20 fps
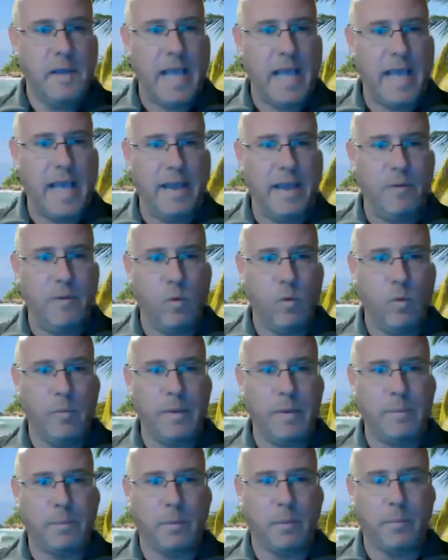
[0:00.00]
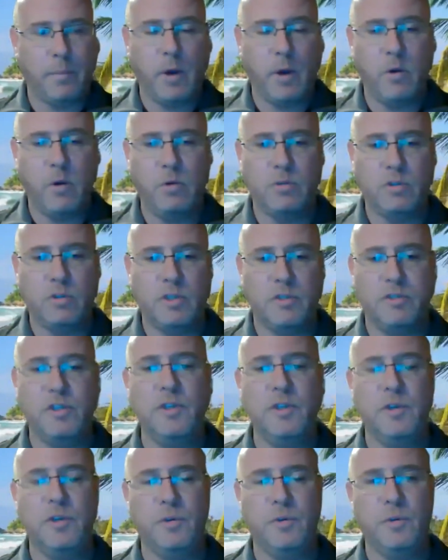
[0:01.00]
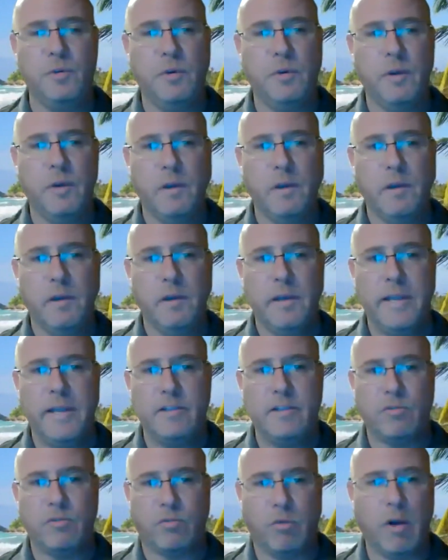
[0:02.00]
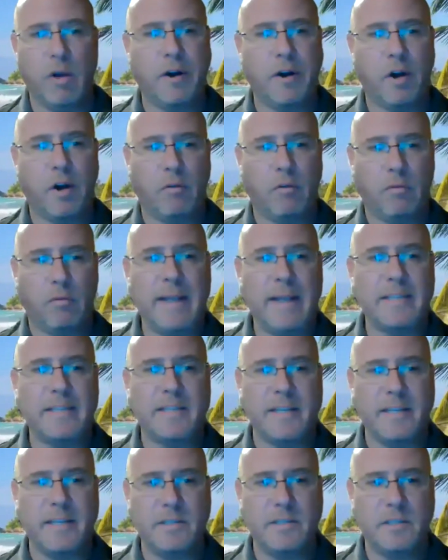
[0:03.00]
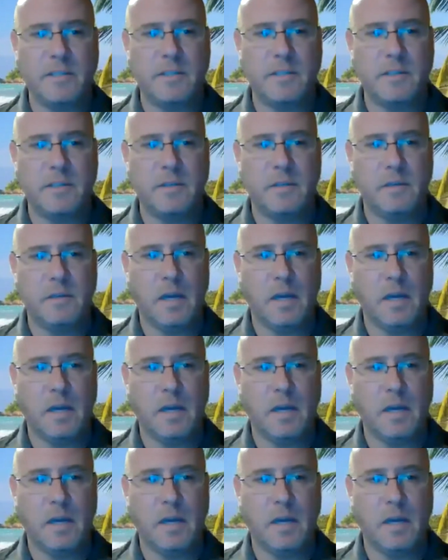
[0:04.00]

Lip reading: And what we propose to do is run our residents,